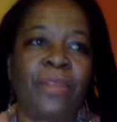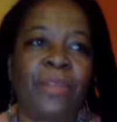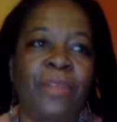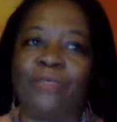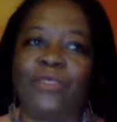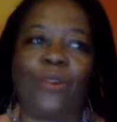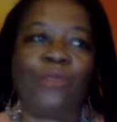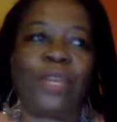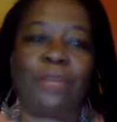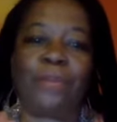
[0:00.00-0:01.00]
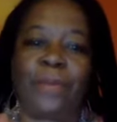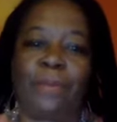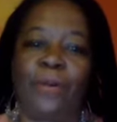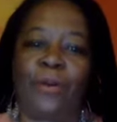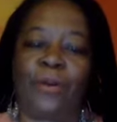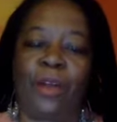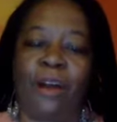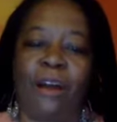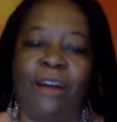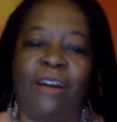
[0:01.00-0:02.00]
Um, so many people
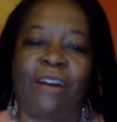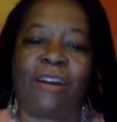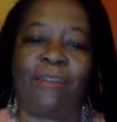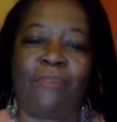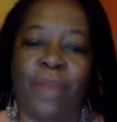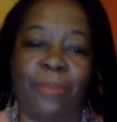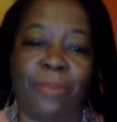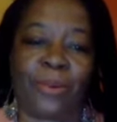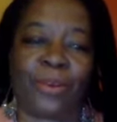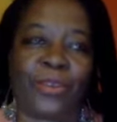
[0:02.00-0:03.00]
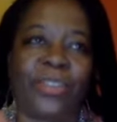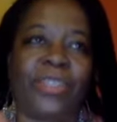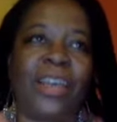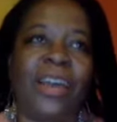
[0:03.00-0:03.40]
are are members,